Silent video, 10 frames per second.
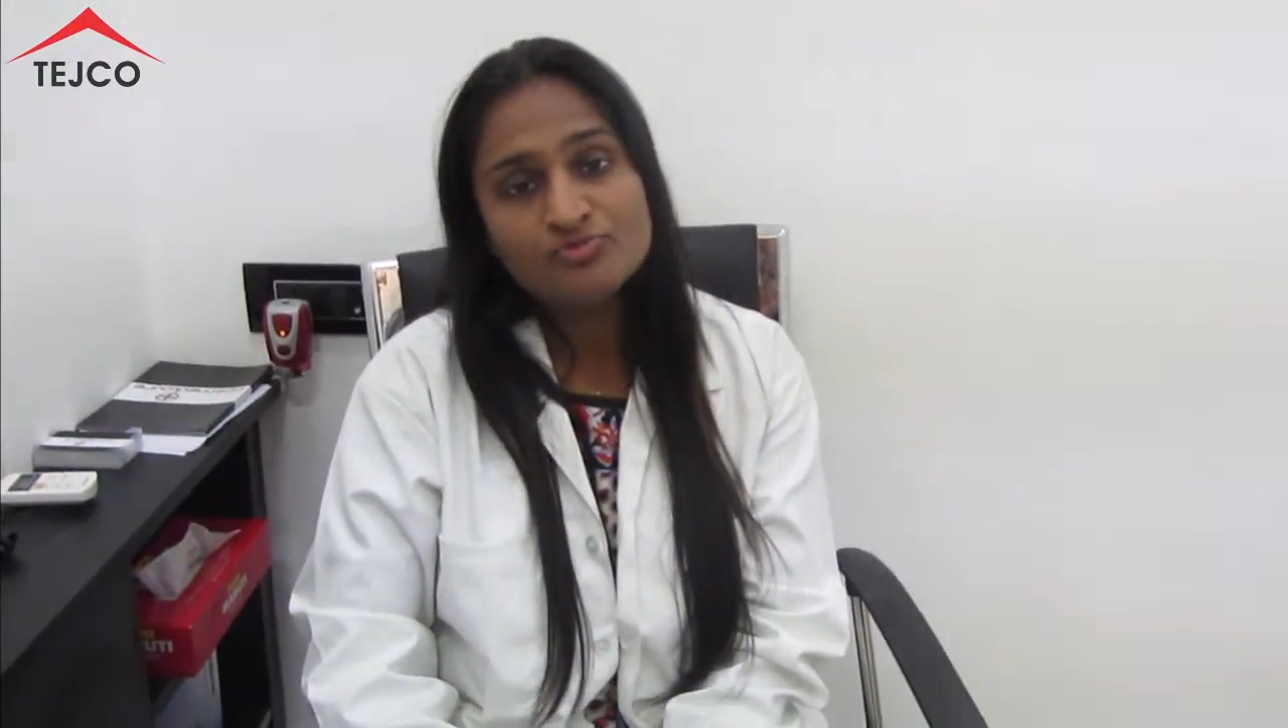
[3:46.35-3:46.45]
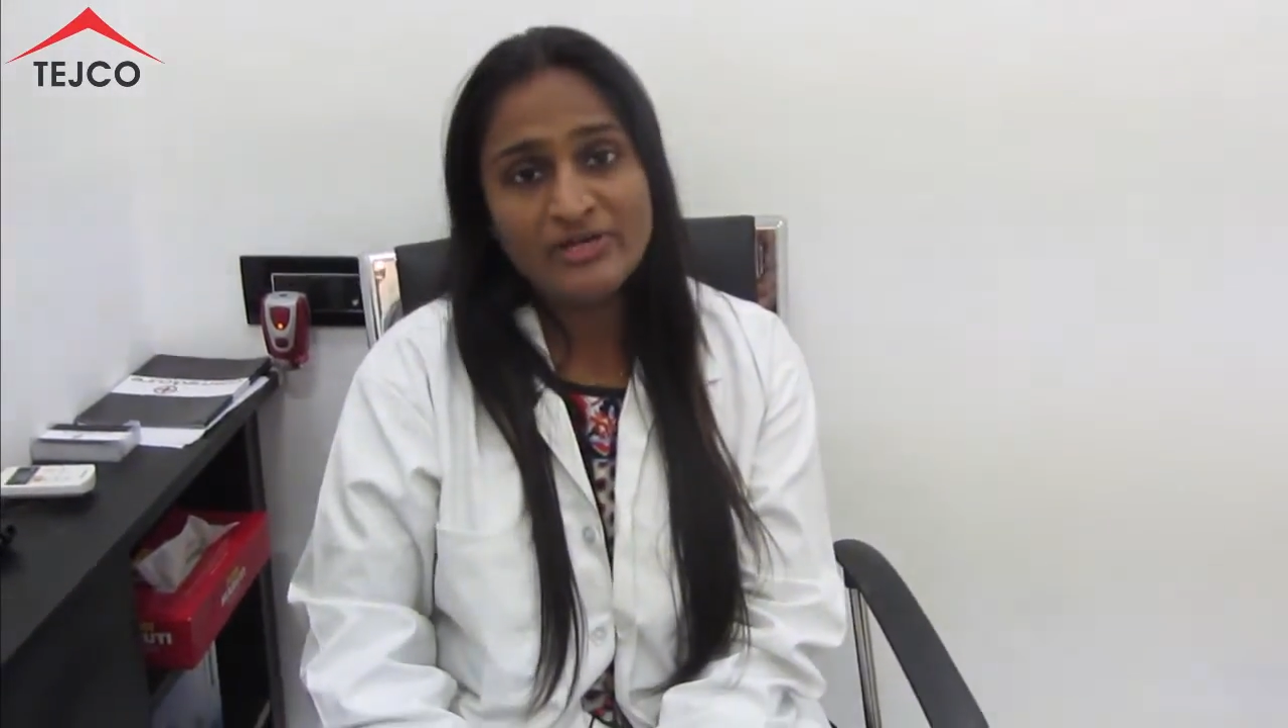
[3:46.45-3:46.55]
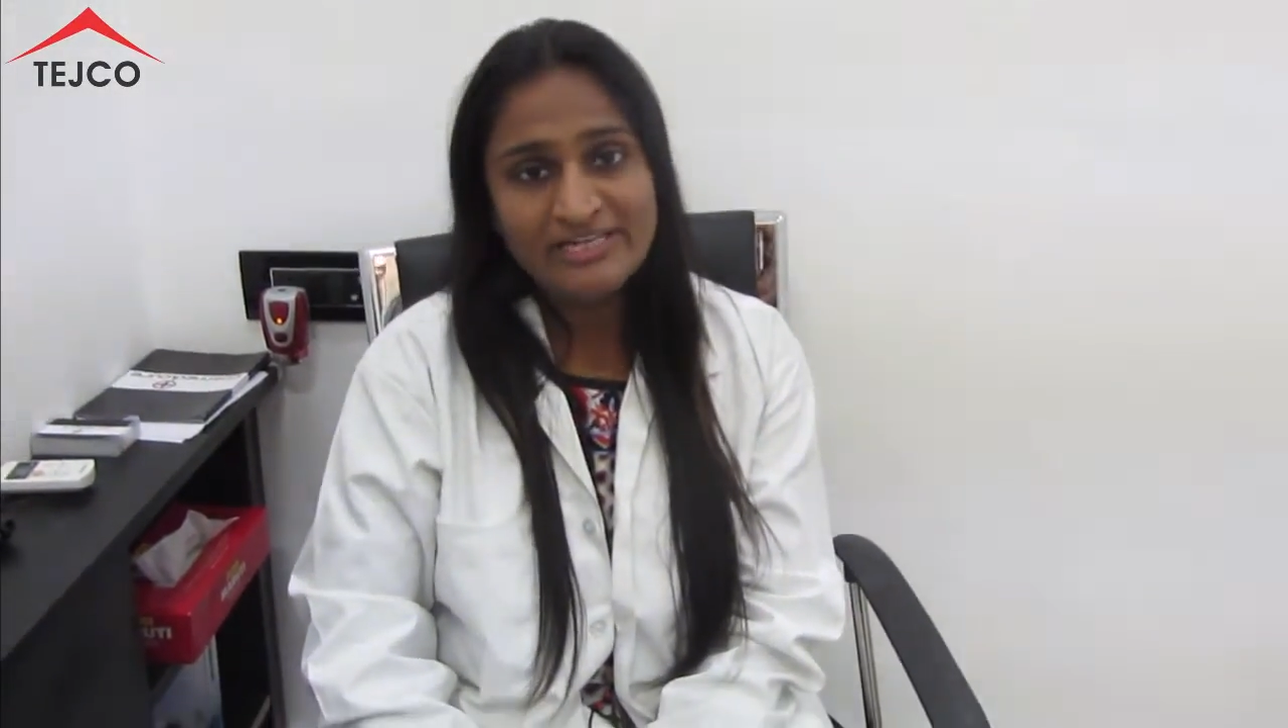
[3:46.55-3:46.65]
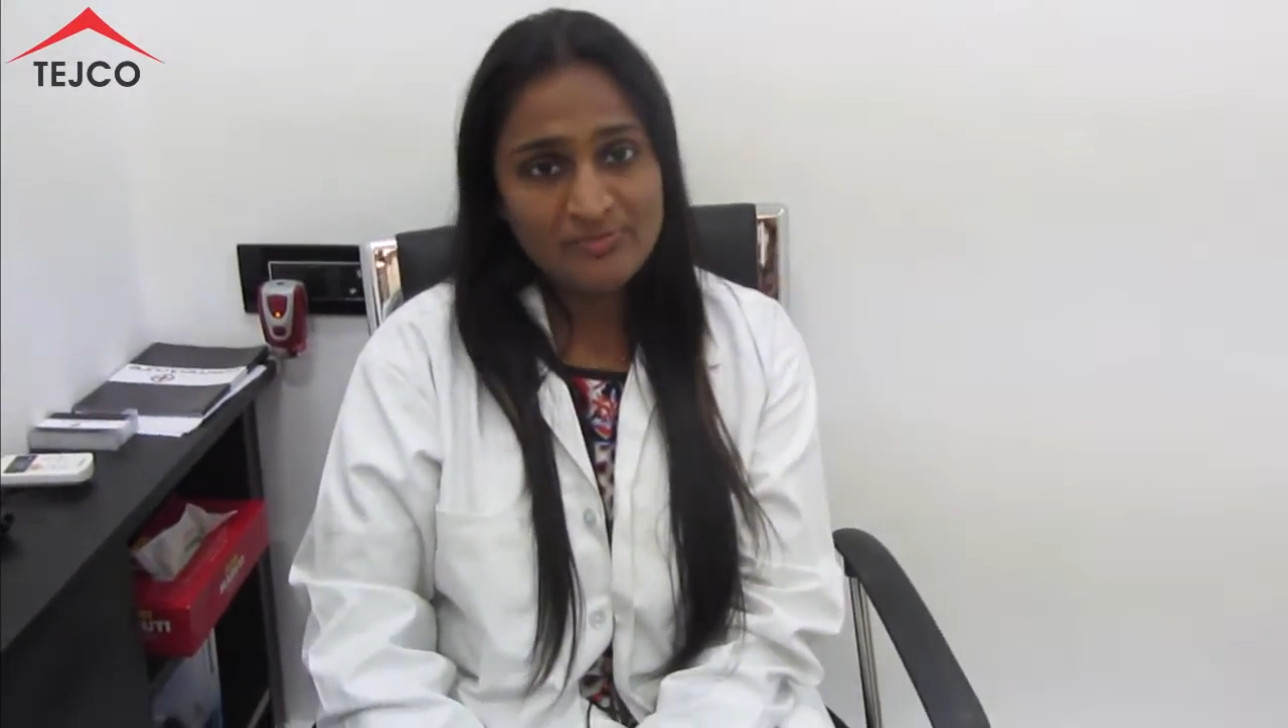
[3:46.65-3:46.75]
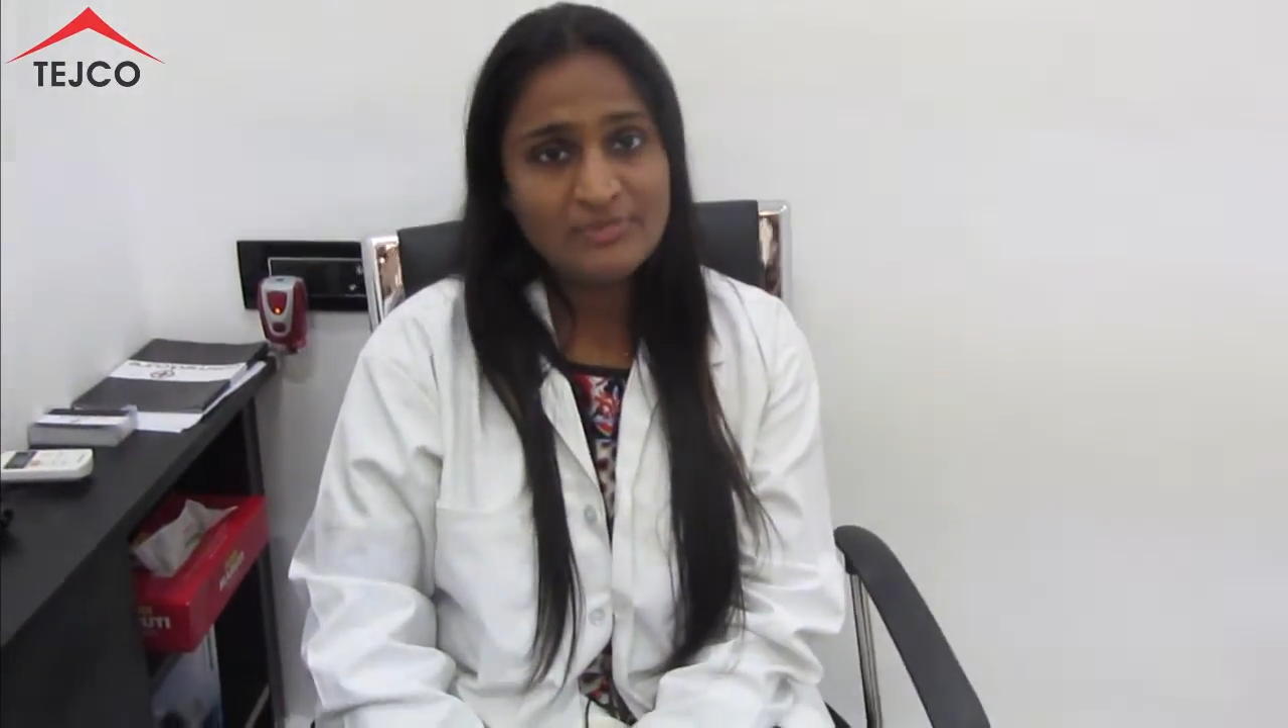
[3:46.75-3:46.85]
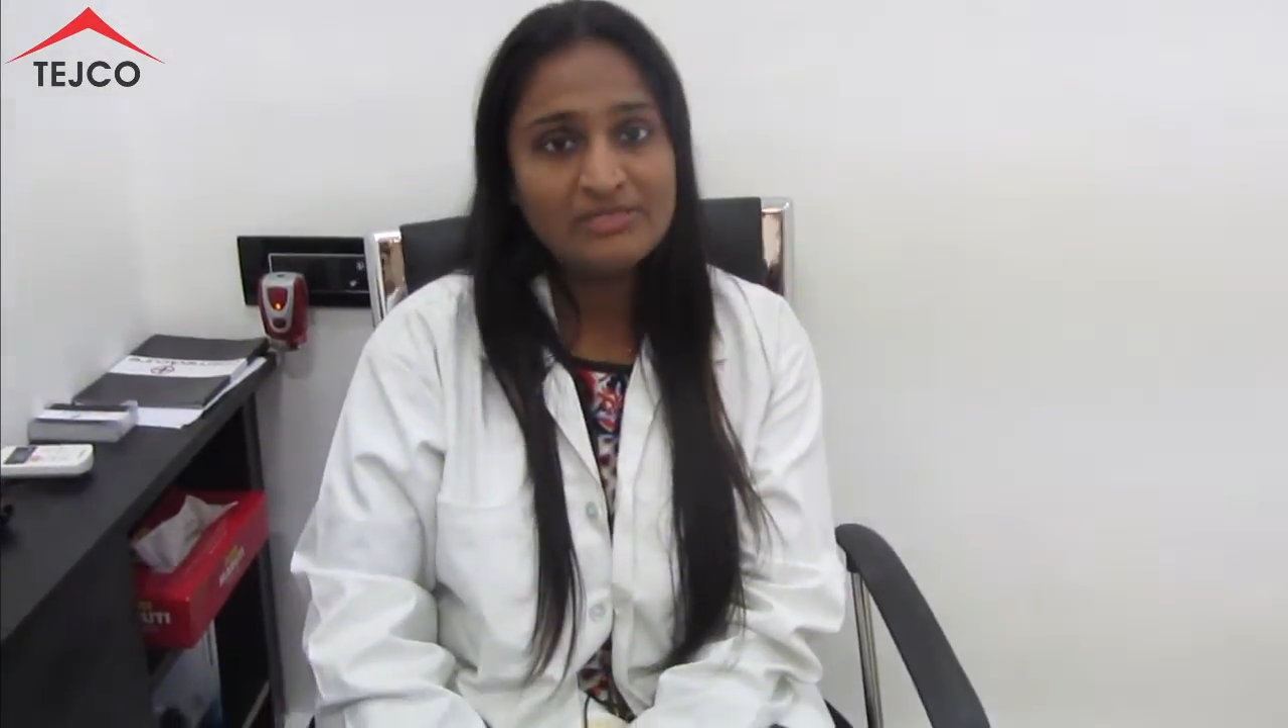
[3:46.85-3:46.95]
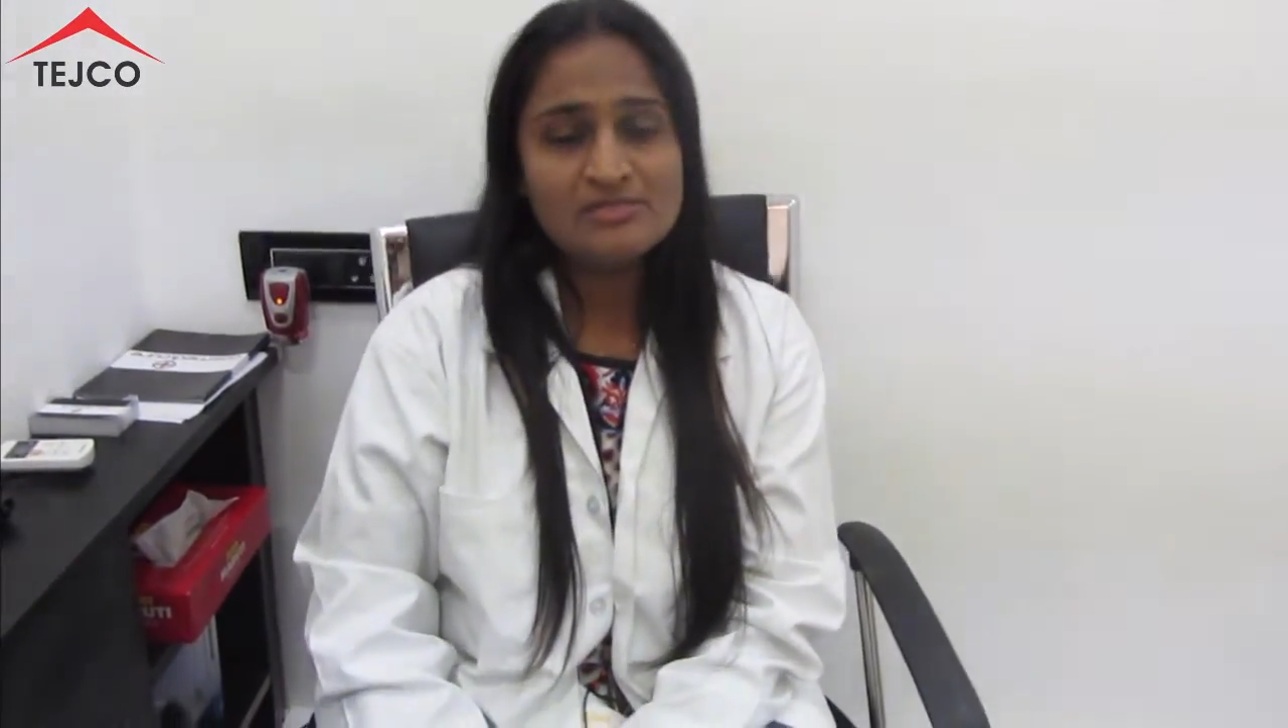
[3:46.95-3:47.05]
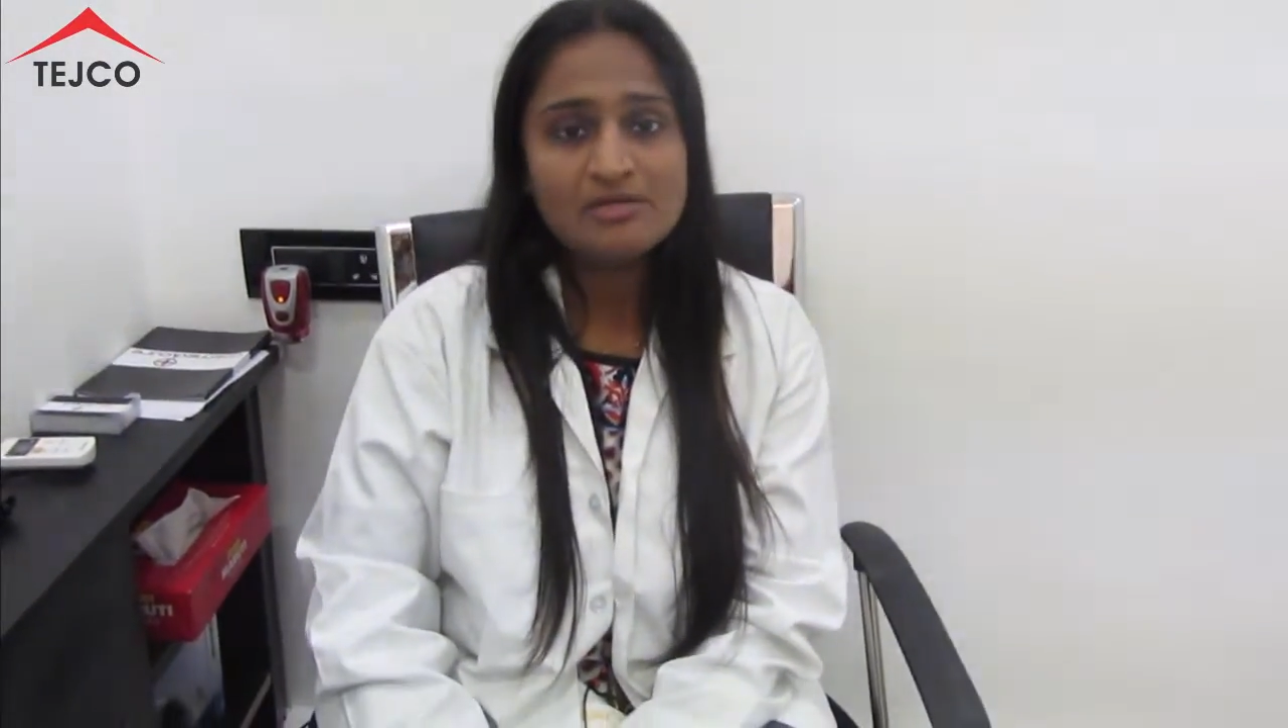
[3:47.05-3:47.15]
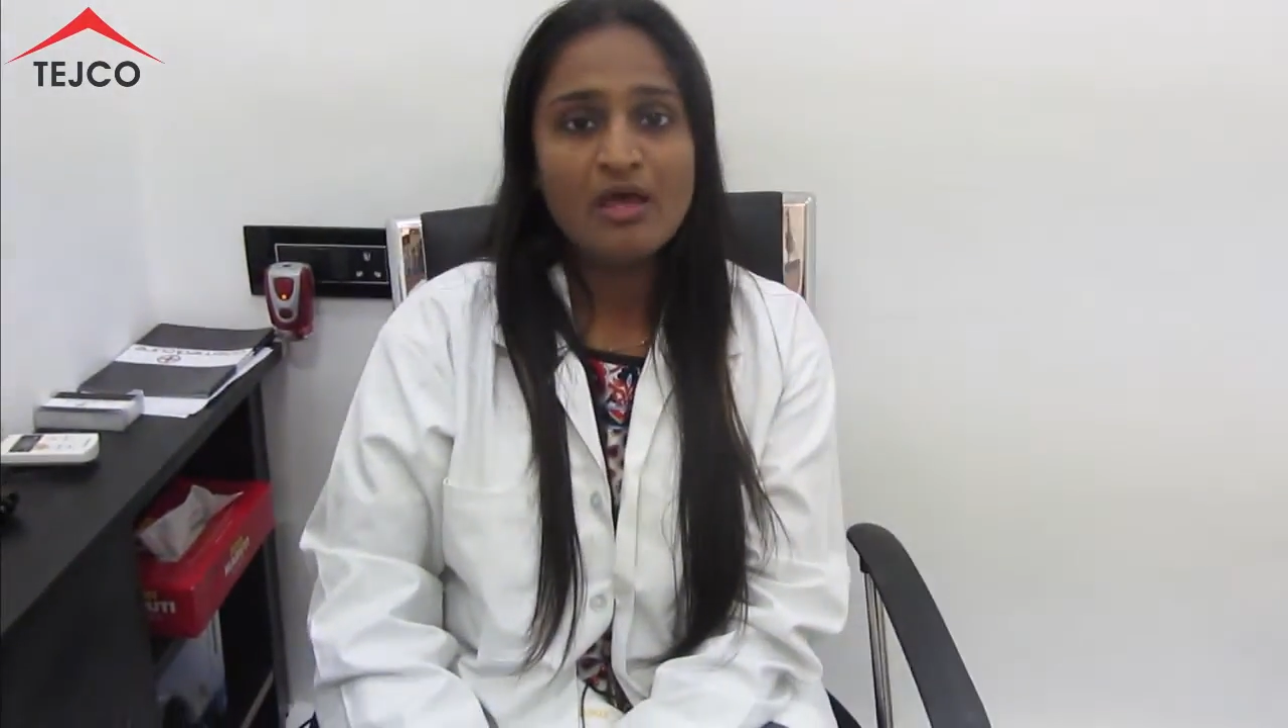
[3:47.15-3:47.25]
treatment